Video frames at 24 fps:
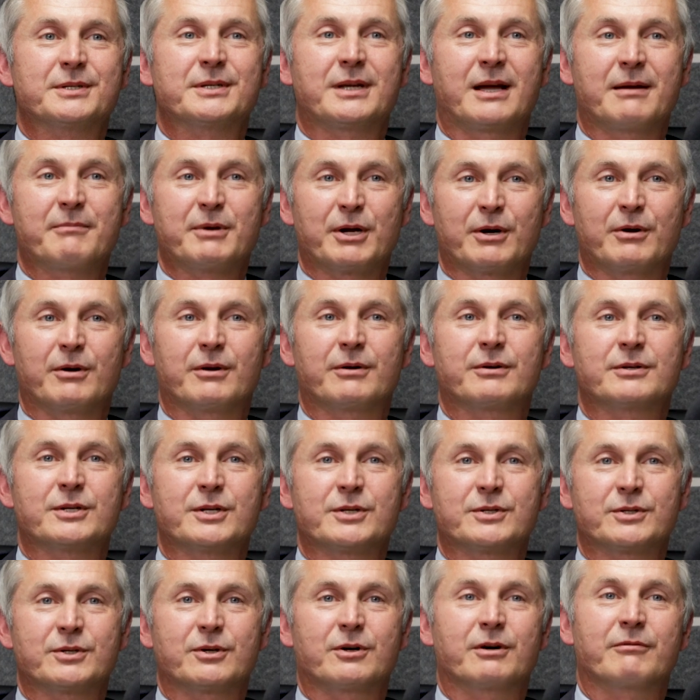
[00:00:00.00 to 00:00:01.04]
I'm here to
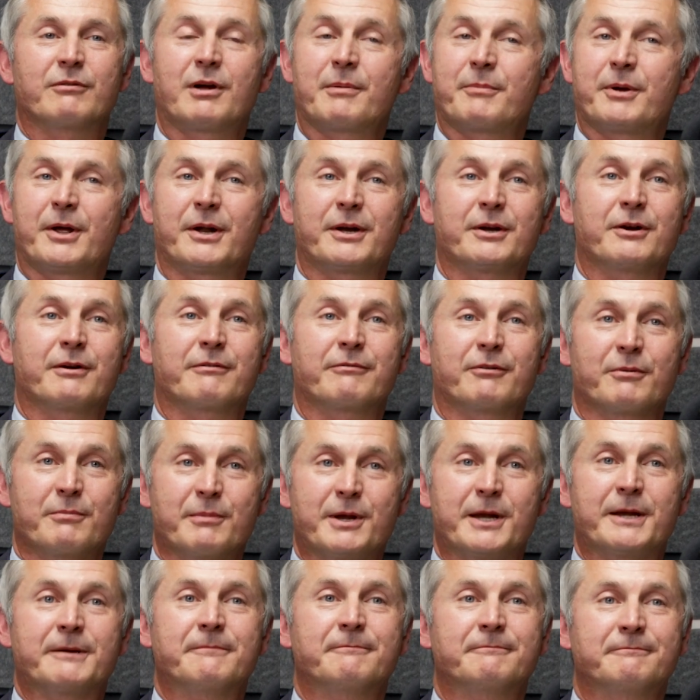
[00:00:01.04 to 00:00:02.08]
serve. I'm not here for
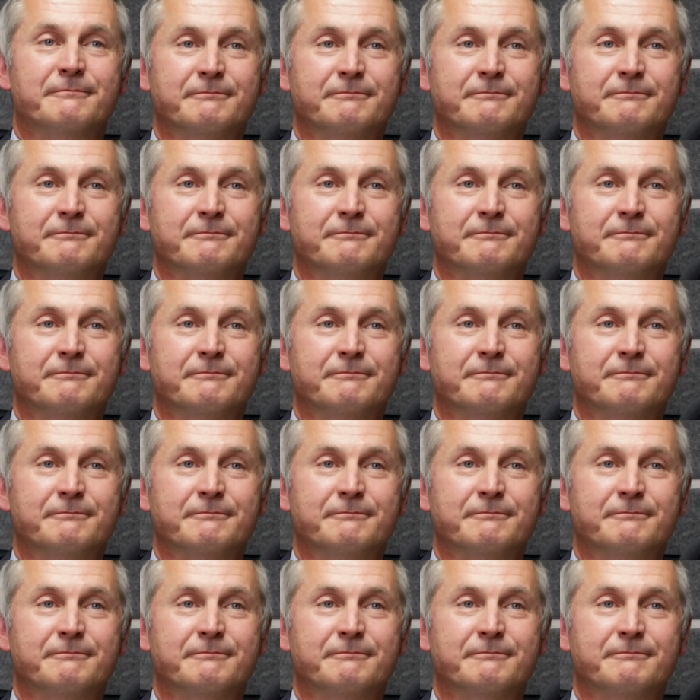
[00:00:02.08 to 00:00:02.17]
me.